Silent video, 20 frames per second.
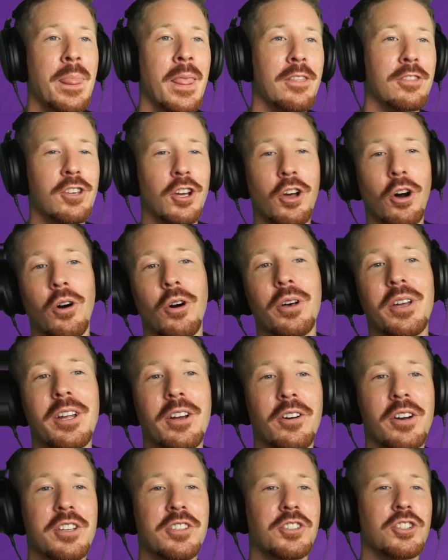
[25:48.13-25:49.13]
the goal
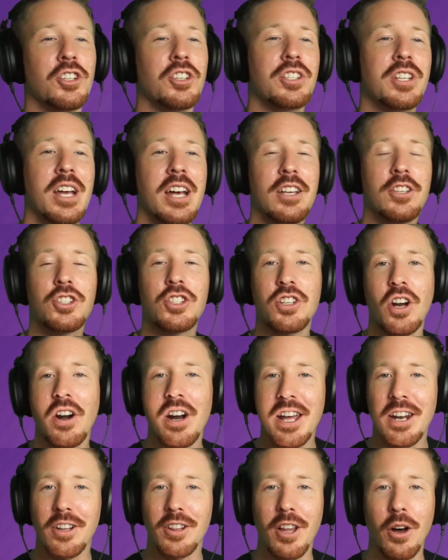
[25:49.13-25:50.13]
here is just start
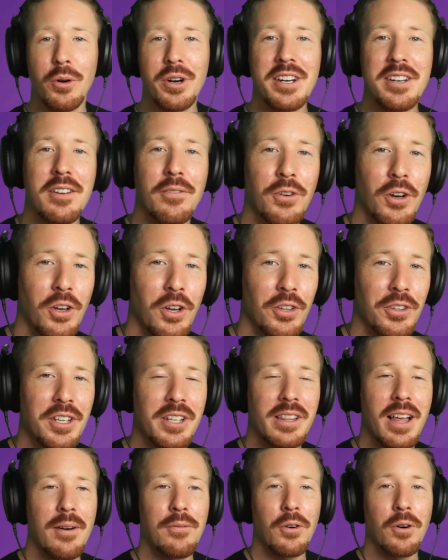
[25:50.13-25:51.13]
at a lower
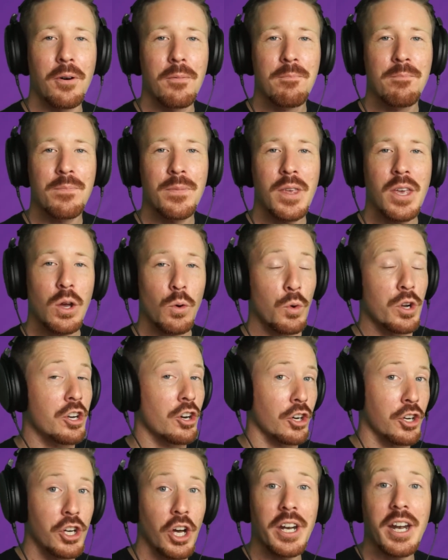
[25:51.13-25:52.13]
difficulty level. When
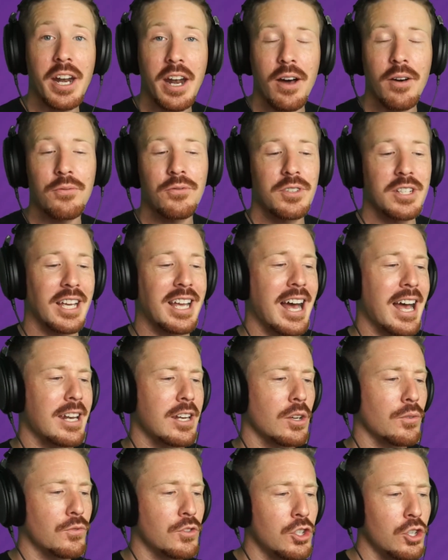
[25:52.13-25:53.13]
you're good enough to kind
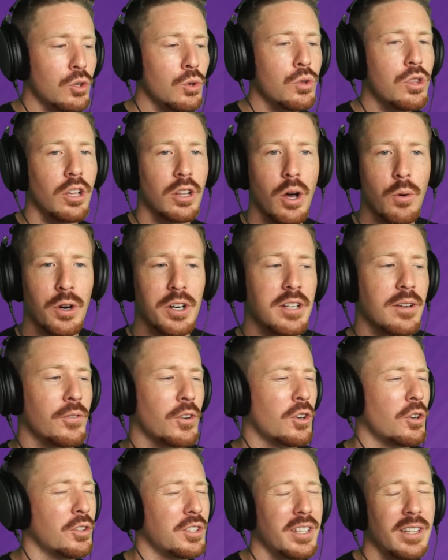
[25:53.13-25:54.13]
of do the lower
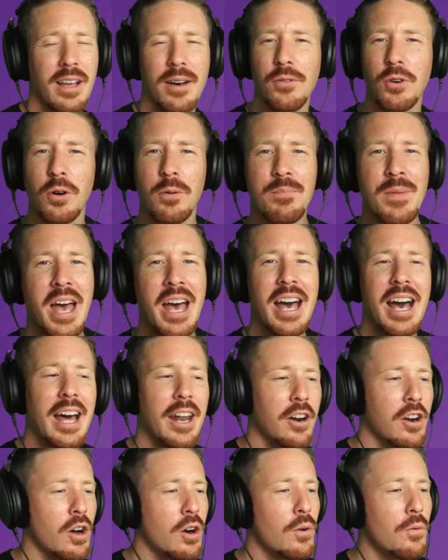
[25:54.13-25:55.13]
difficulty level, I
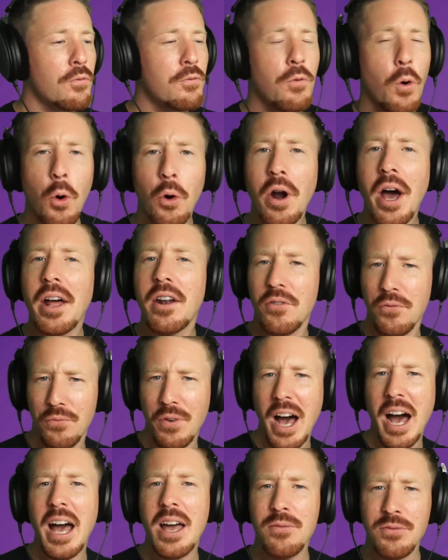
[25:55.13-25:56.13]
don't know, 4 out of
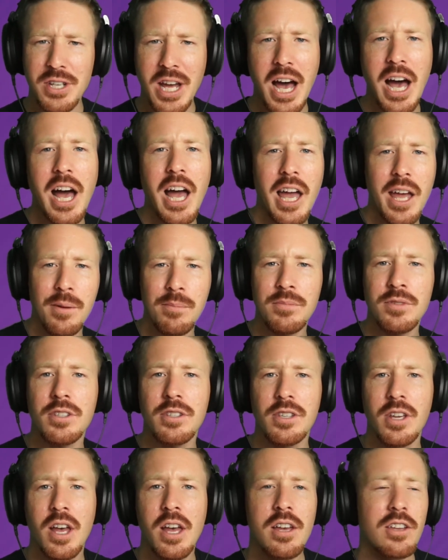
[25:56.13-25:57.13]
5
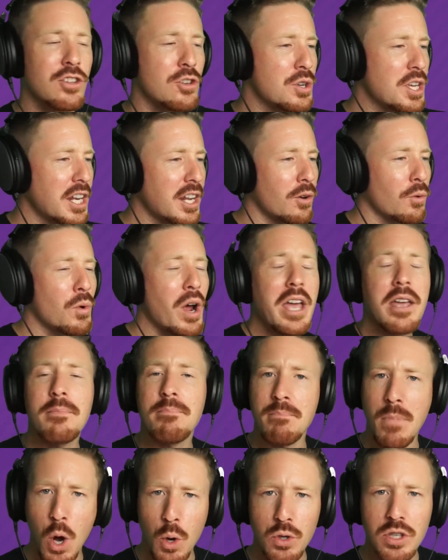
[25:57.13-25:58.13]
times, you get it right
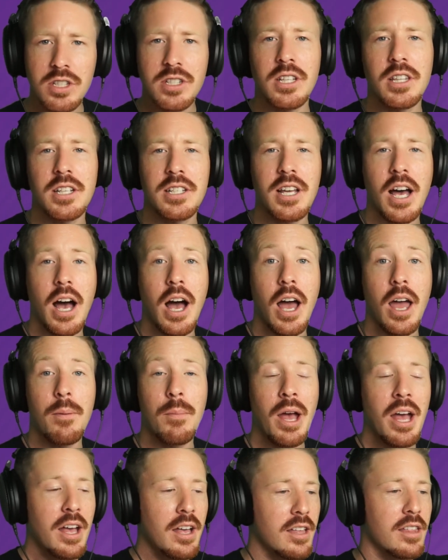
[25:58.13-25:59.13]
most of the
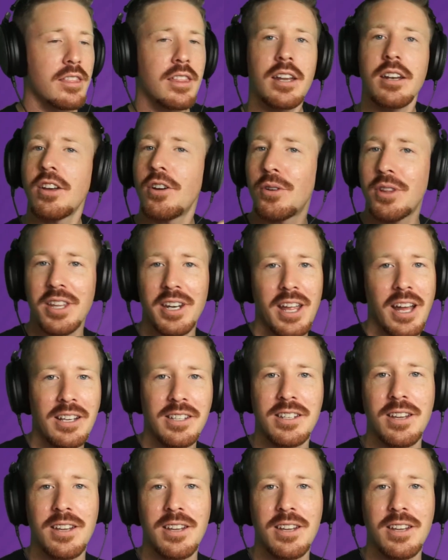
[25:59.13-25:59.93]
time, then go to the next